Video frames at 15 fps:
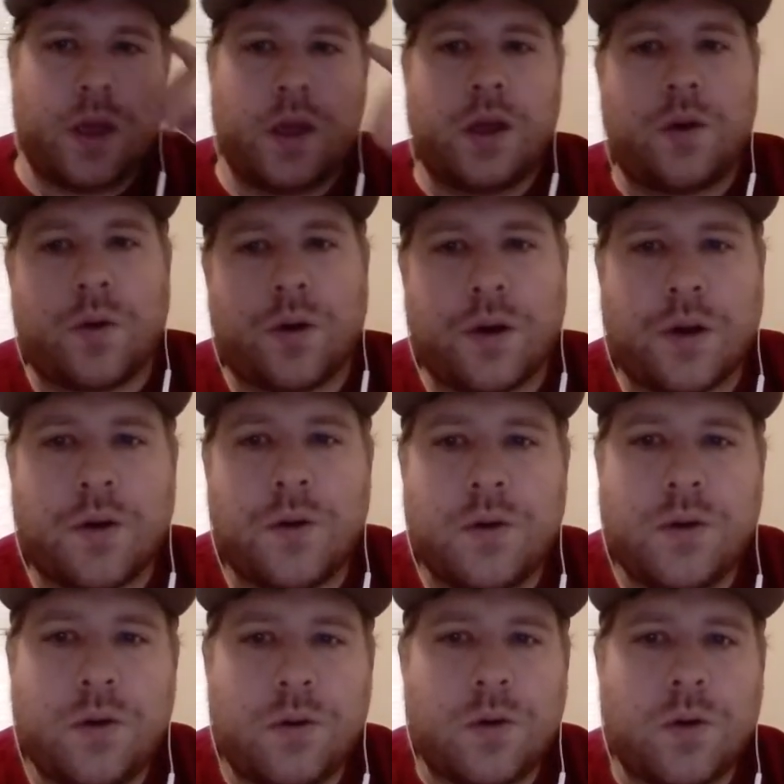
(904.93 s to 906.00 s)
we're going to go
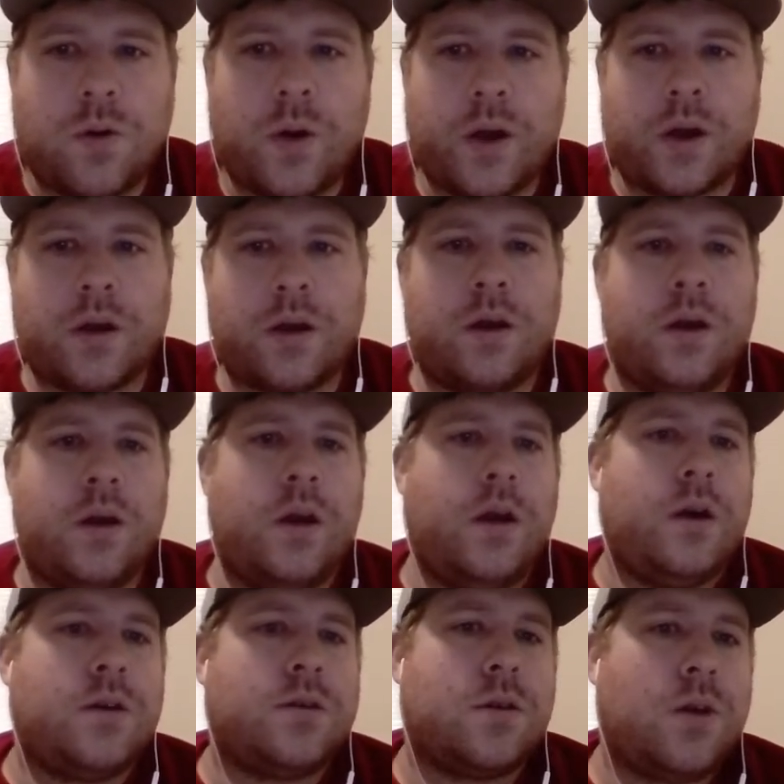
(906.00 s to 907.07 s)
into real quick.
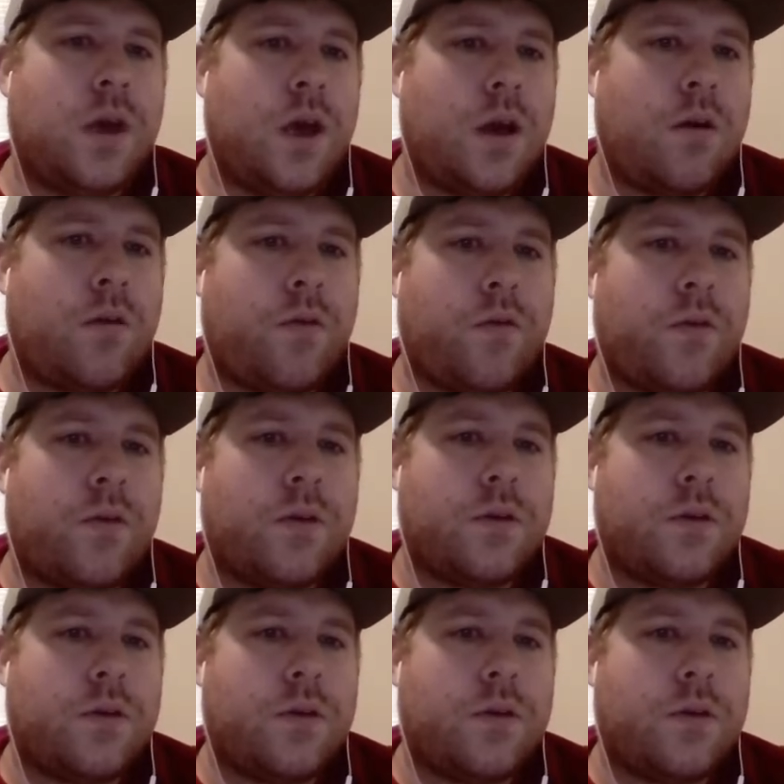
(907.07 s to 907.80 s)
So you have